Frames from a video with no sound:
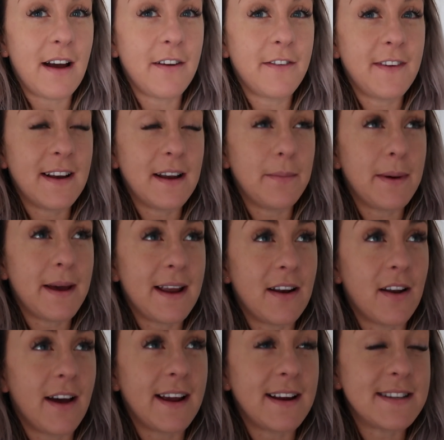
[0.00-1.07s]
I feel a bit
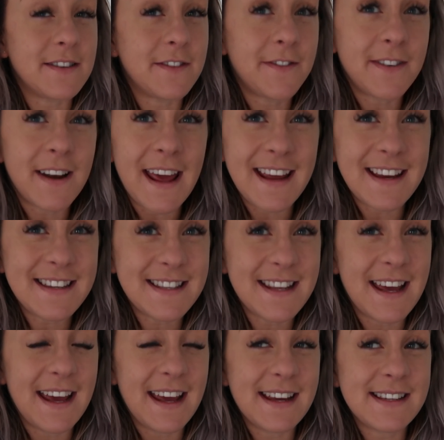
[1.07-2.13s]
like
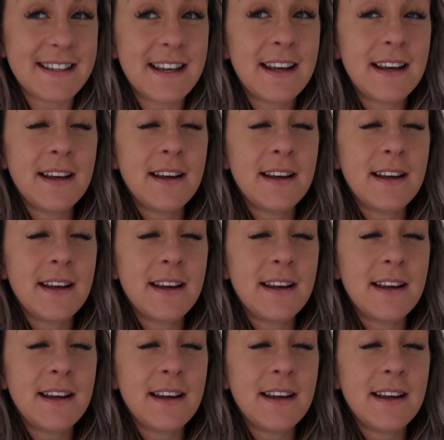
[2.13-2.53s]
deflated,